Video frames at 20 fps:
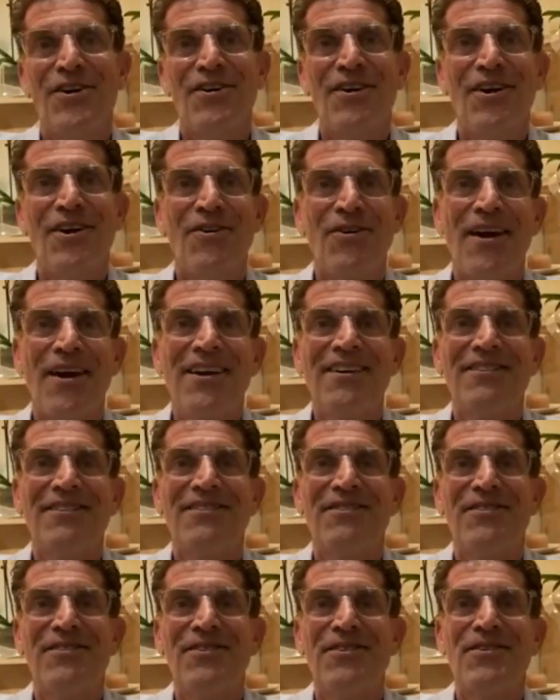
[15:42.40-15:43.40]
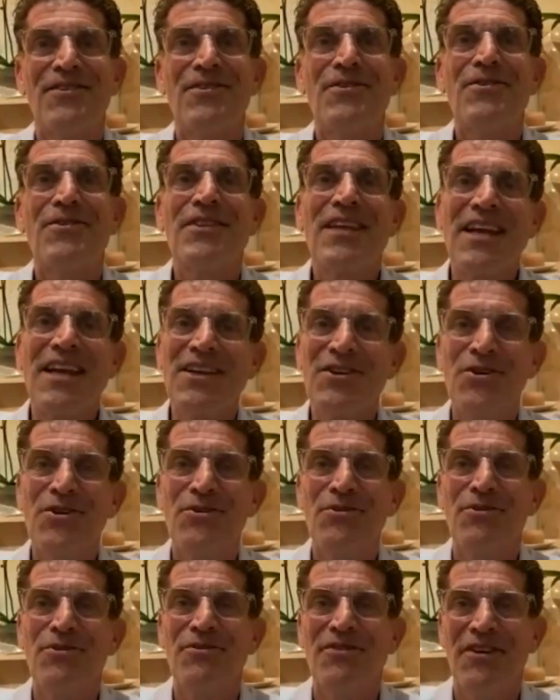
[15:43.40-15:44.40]
All right. Thank
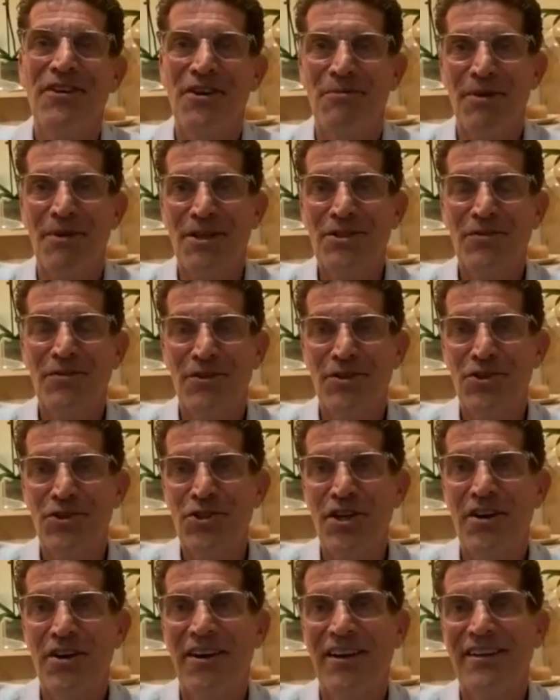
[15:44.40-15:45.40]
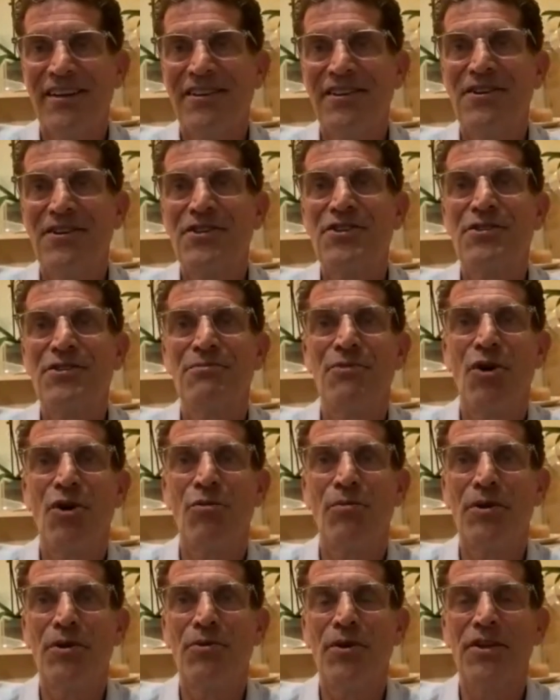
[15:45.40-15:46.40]
you very much for sharing this
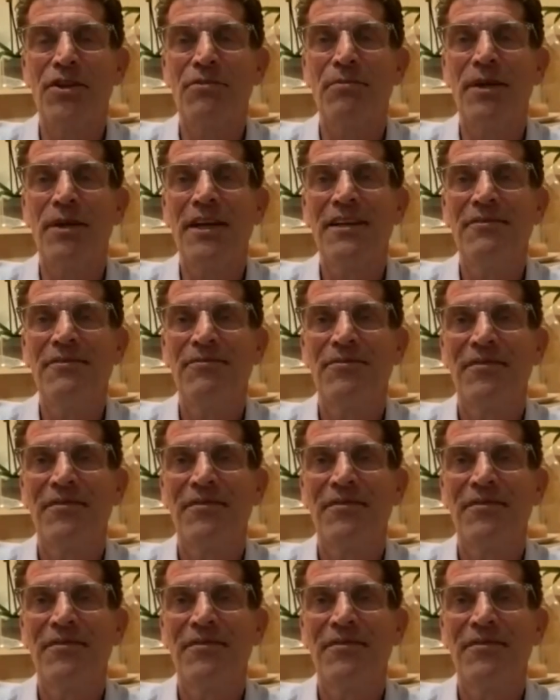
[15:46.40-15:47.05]
moment with me.